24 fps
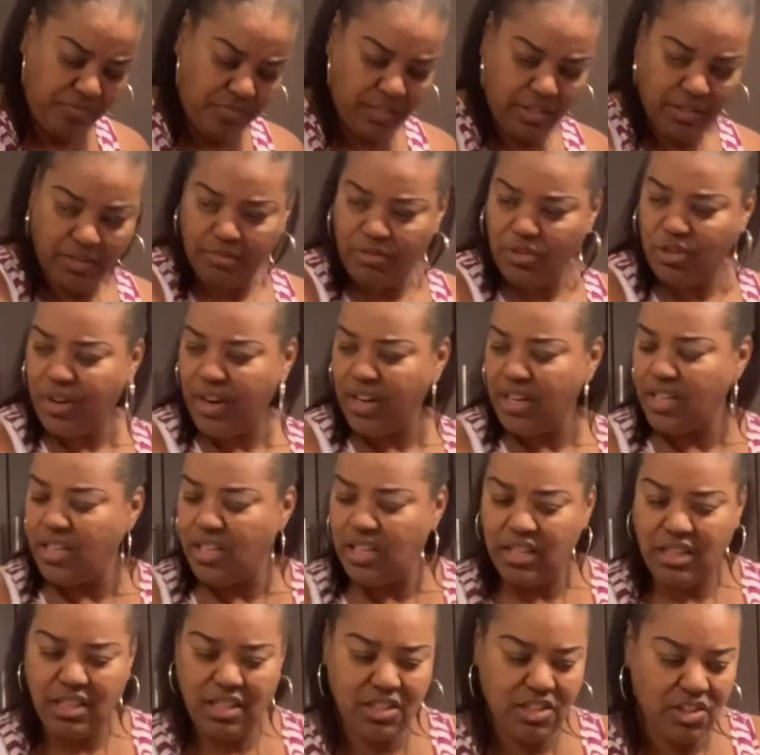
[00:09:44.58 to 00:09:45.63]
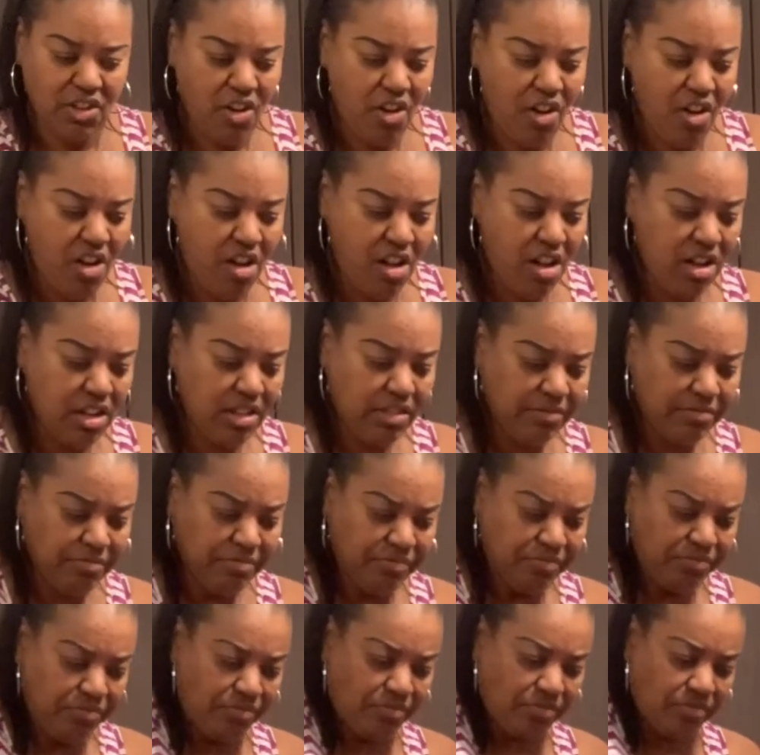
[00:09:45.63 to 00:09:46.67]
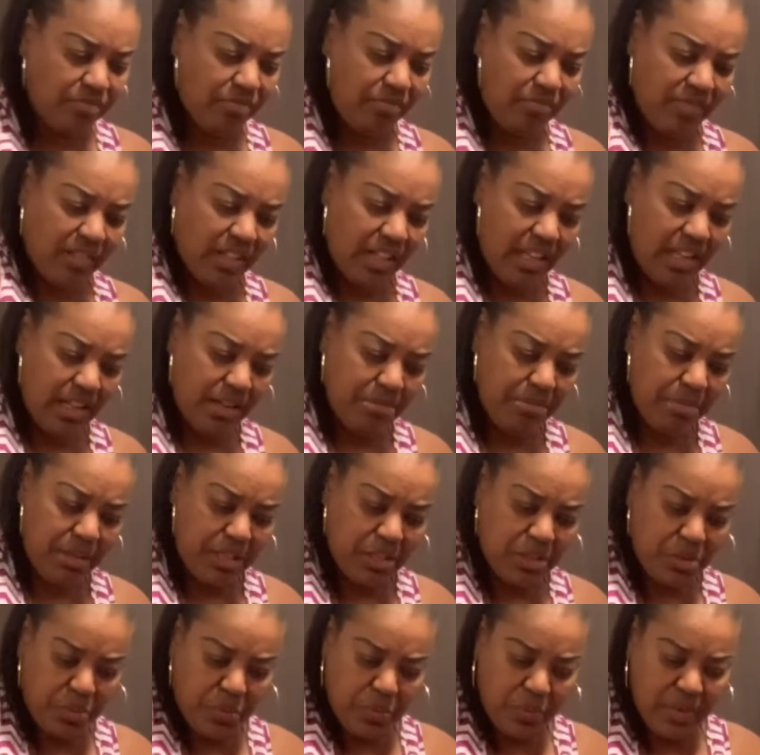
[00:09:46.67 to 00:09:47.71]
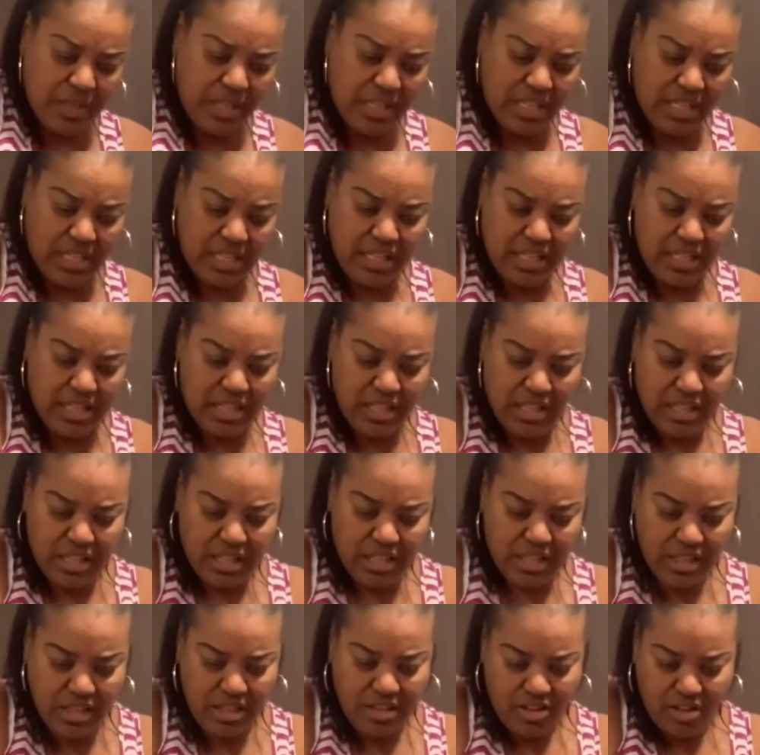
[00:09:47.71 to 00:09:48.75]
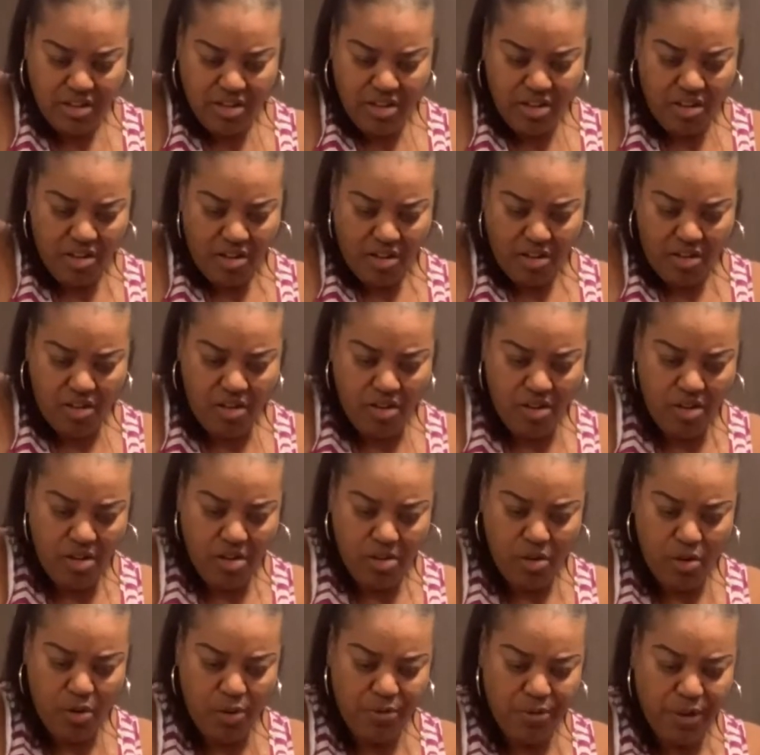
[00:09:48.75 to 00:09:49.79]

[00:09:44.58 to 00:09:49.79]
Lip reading: I'm trying to get this all in between and all over.